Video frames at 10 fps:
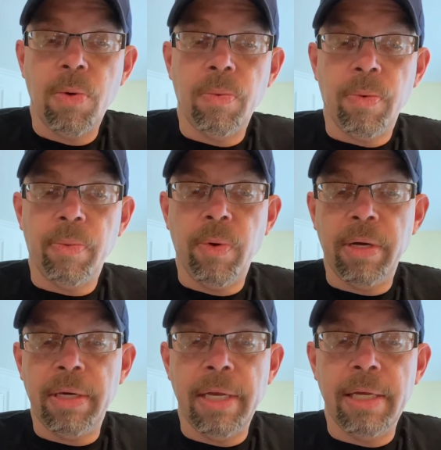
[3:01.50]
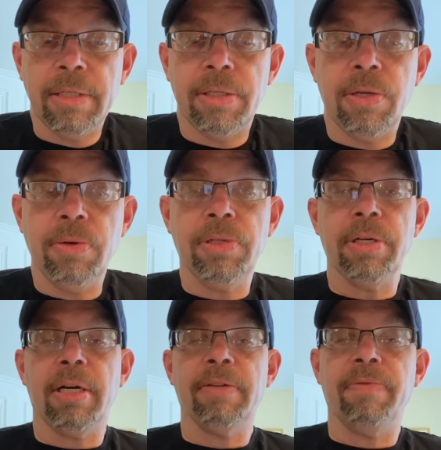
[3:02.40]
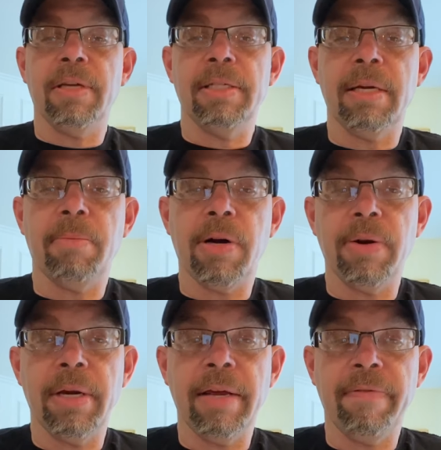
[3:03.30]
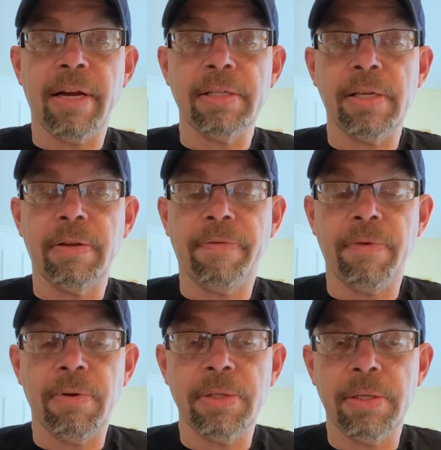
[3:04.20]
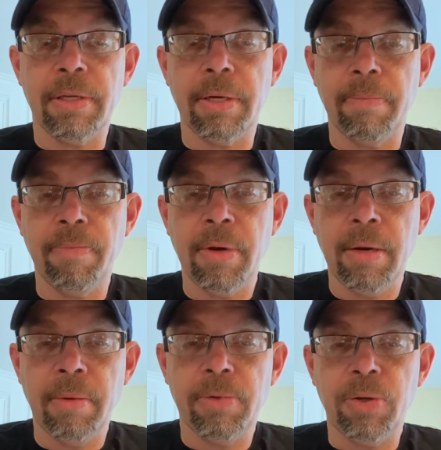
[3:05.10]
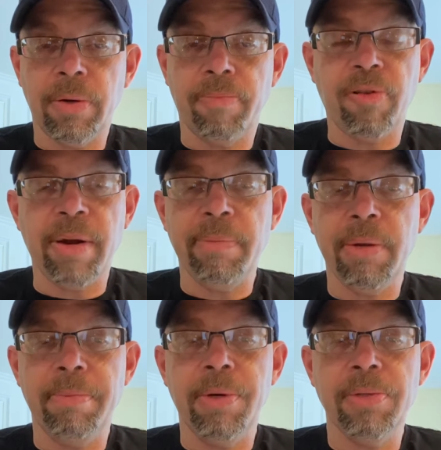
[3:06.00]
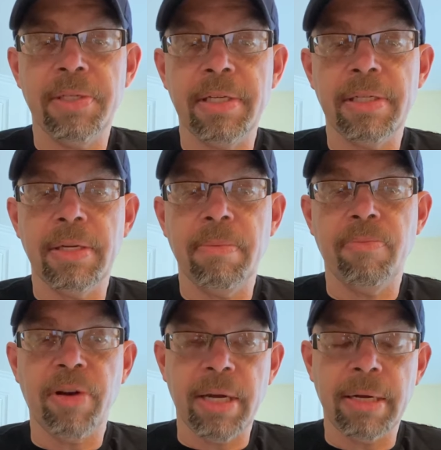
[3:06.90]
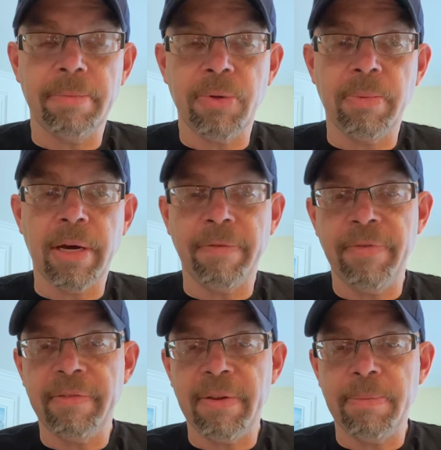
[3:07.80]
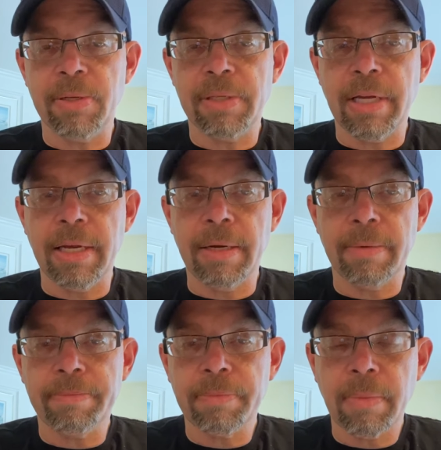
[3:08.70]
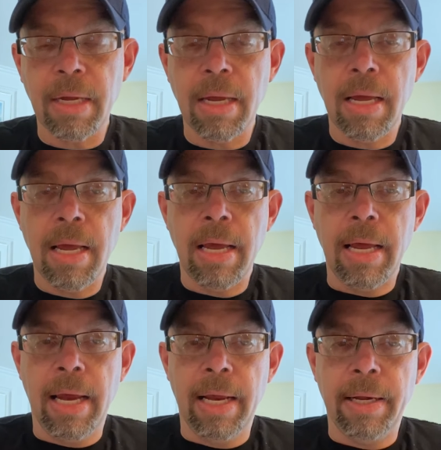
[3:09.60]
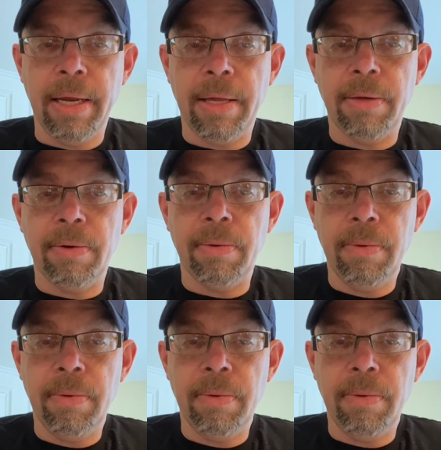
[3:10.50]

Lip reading: one needs two shots for these mRNA vaccines. First, to sort of prime your immune system, bring it up to about 50%. And the other